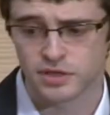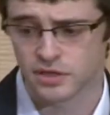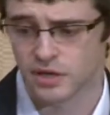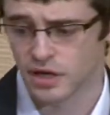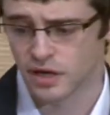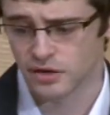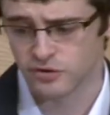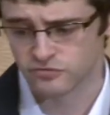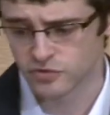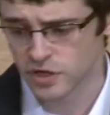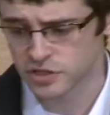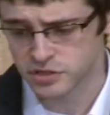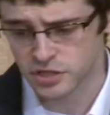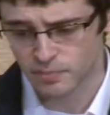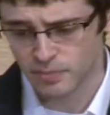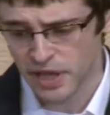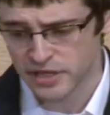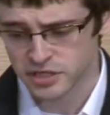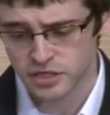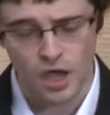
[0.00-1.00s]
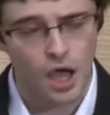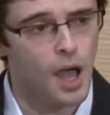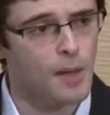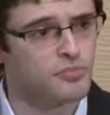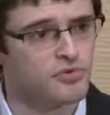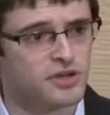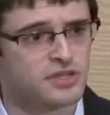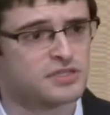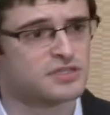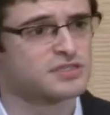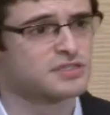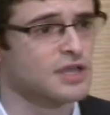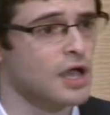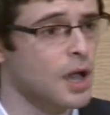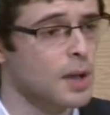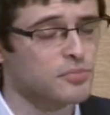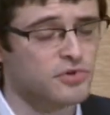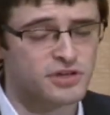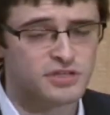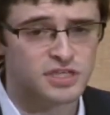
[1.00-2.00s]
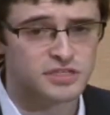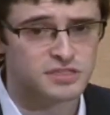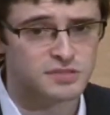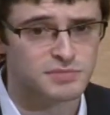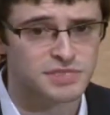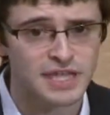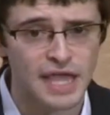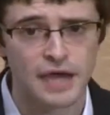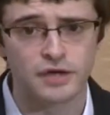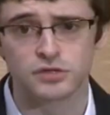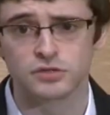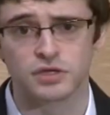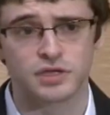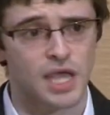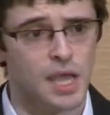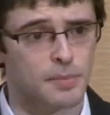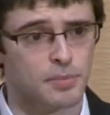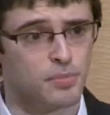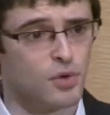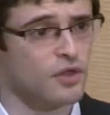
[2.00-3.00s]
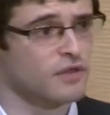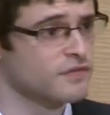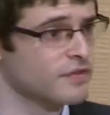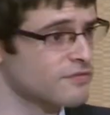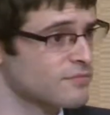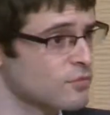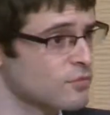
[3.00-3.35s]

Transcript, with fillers: uh, runs a basic operating system scheduler capable of even